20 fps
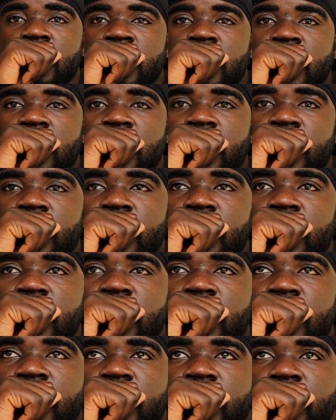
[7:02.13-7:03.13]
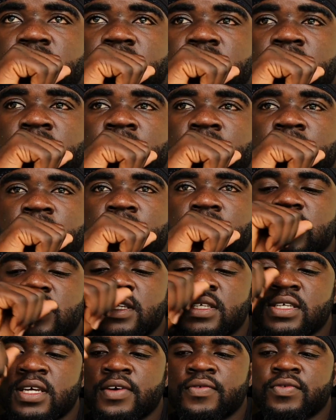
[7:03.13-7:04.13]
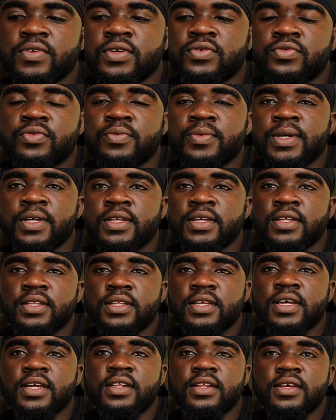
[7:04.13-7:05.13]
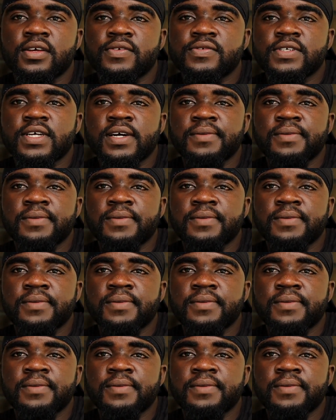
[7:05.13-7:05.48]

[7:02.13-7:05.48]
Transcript: Uh, so since I've done Romanian deadlifts,